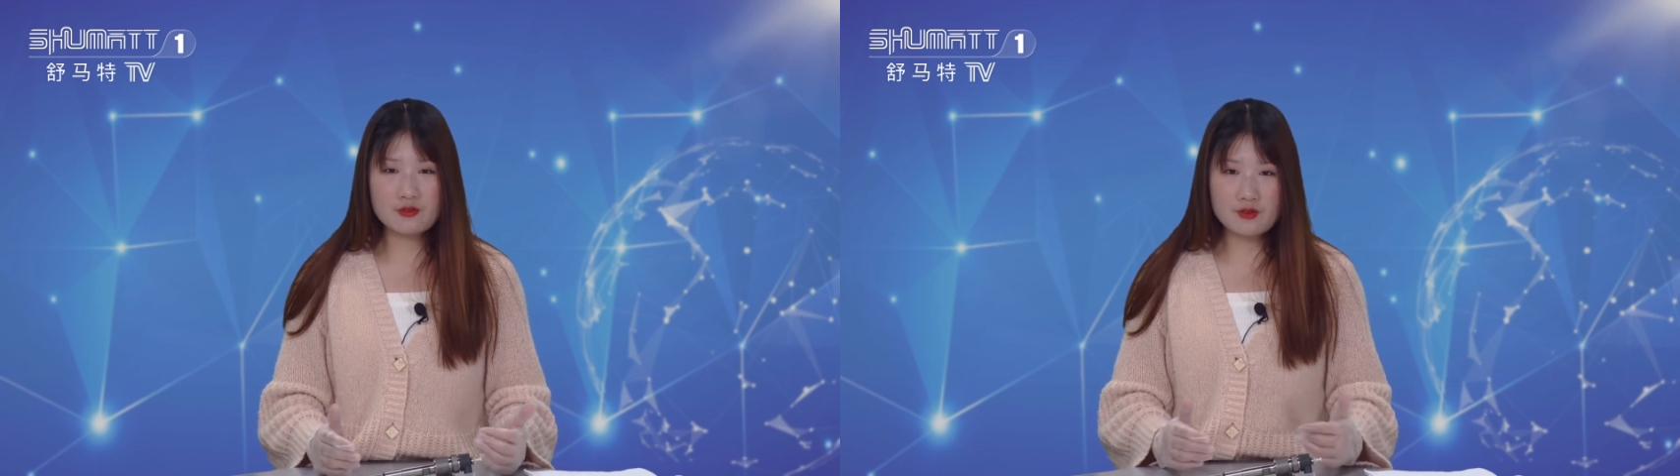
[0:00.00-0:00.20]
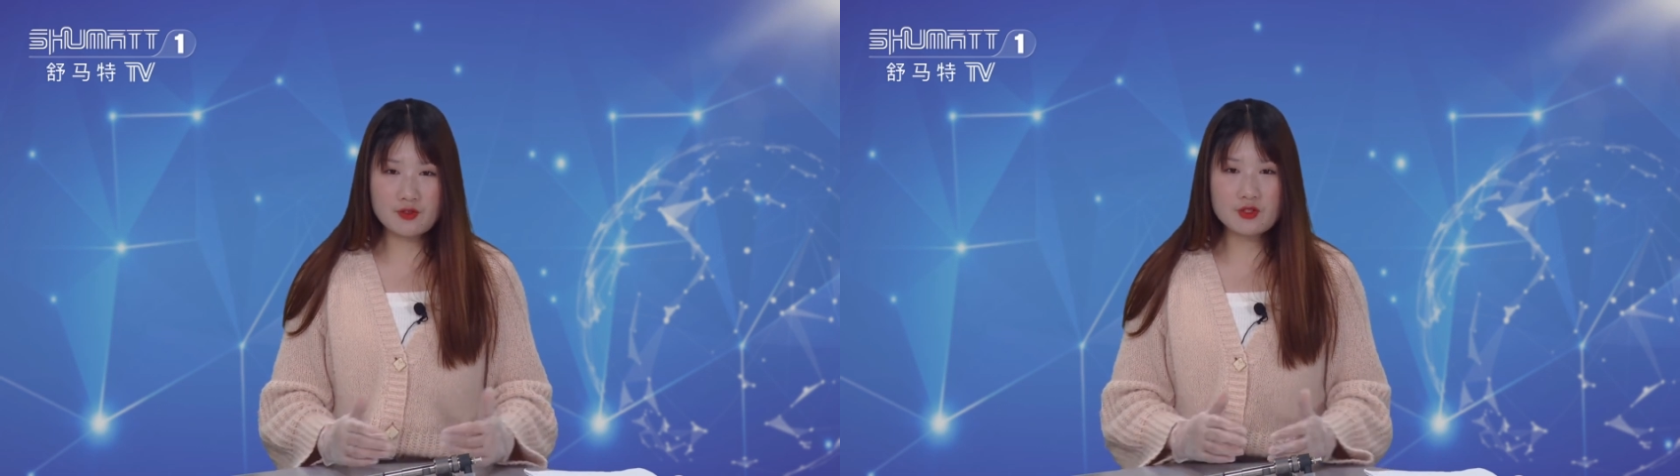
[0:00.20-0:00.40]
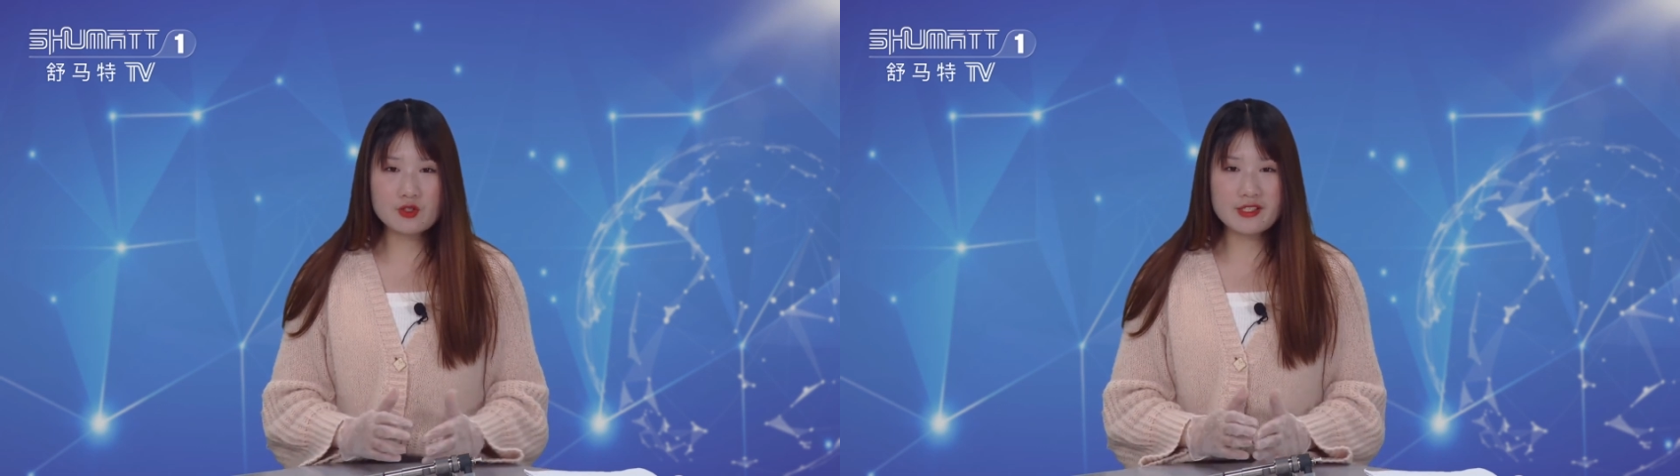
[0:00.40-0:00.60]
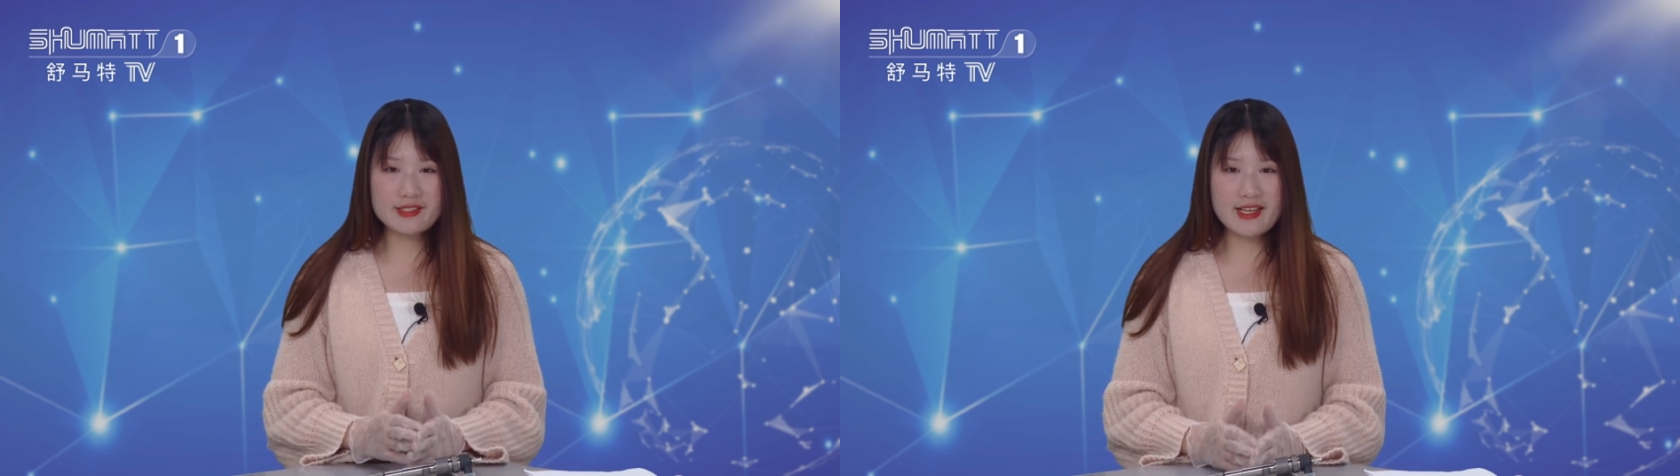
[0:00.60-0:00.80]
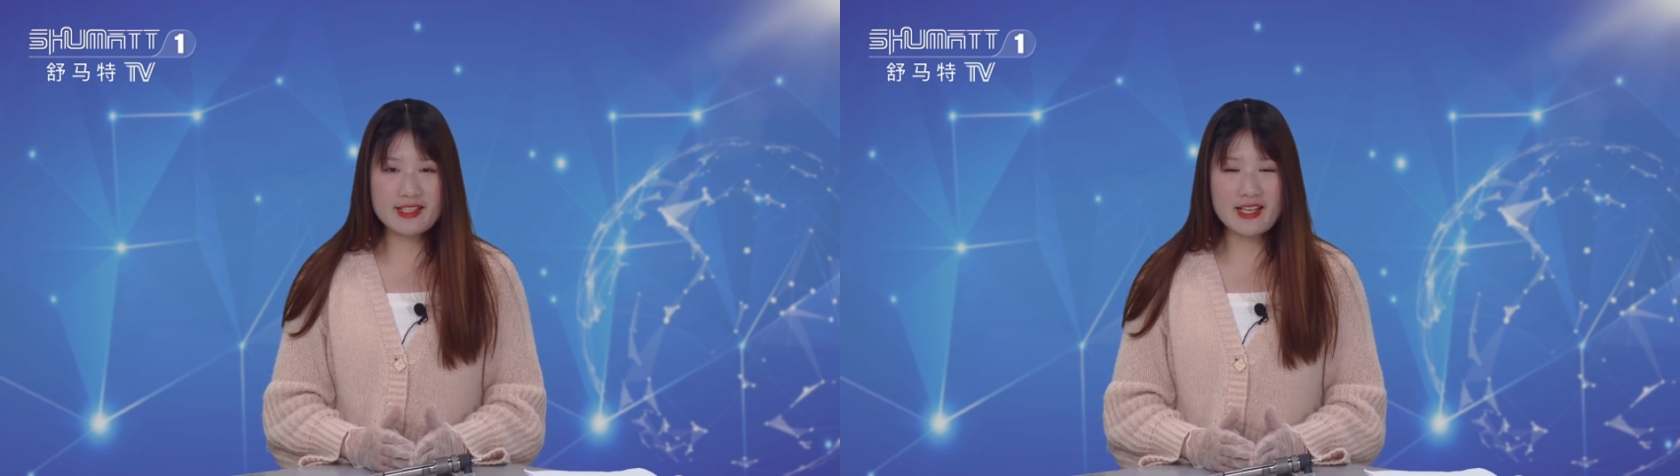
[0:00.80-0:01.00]
feel free to
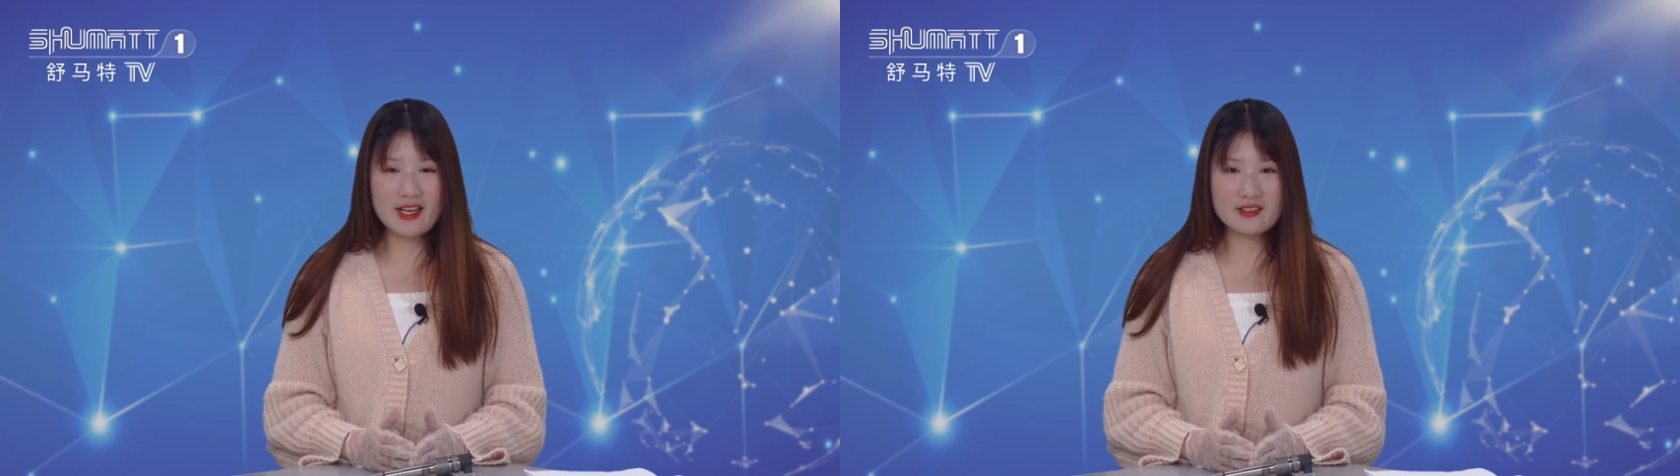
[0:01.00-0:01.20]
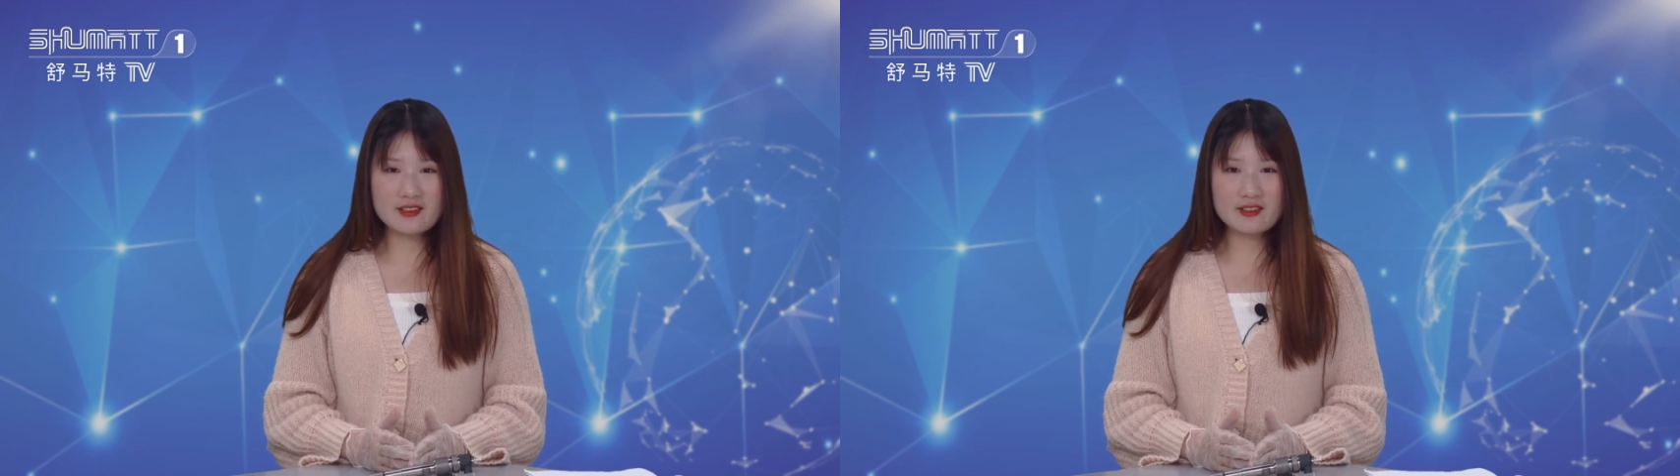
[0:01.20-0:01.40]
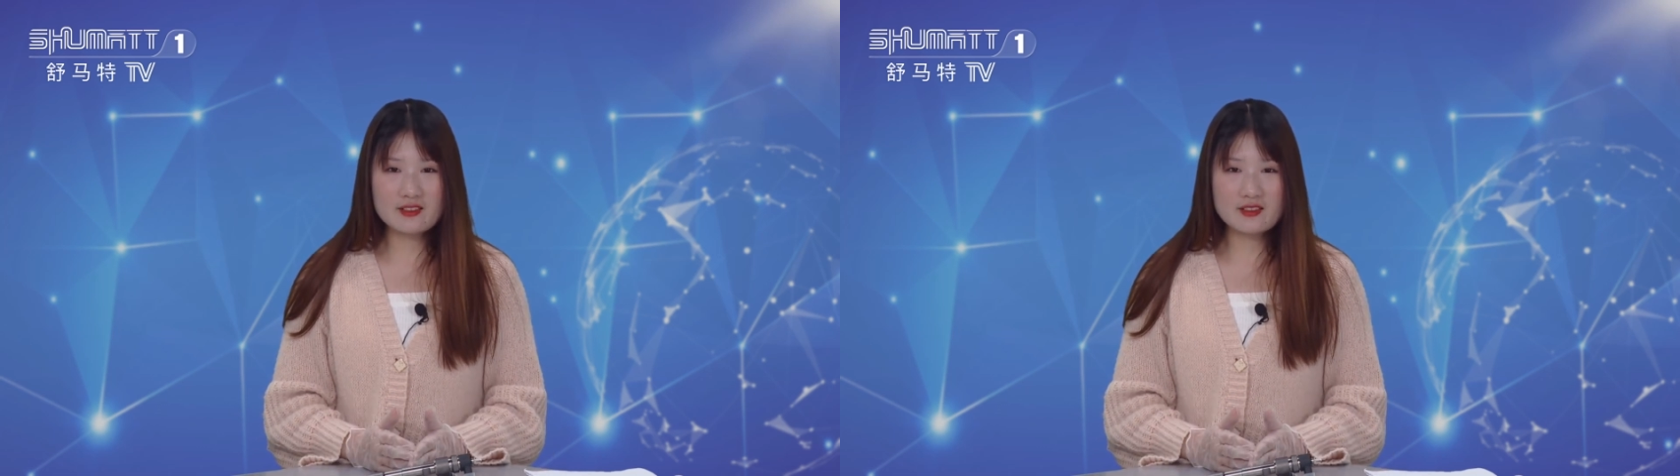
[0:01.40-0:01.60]
contact us.